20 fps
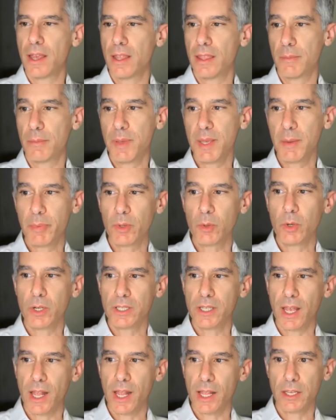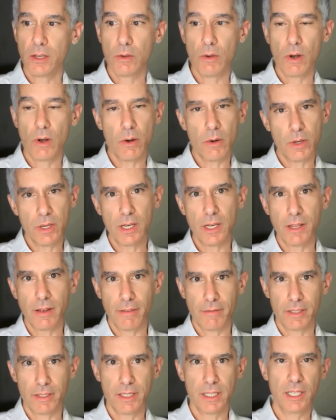The people who are telling you, oh, you need to
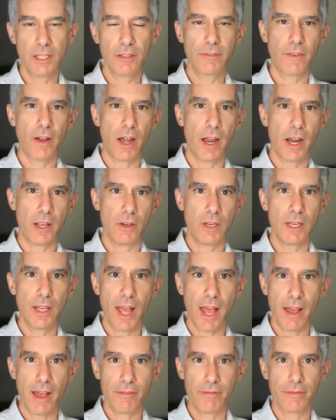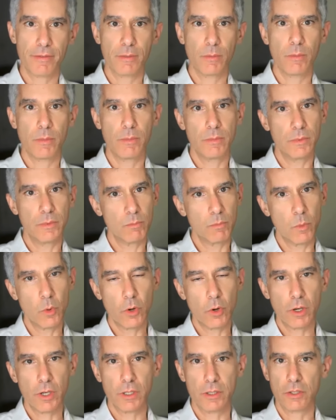have a ceasefire, you need to have
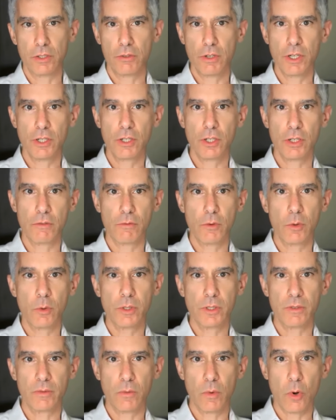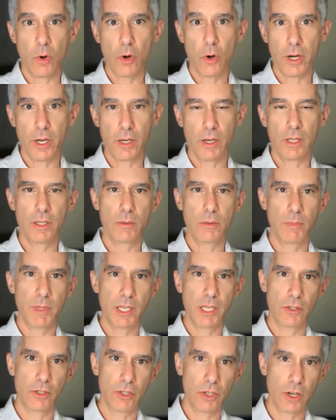more stringent rules of war, you need to be
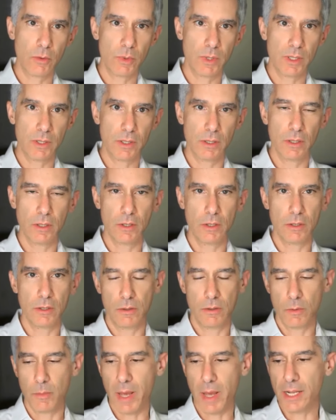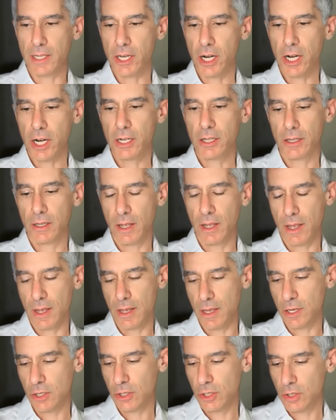concerned with humanitarian uh,
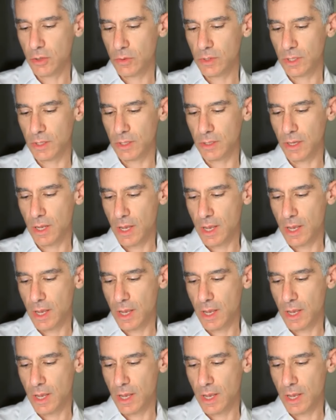issues and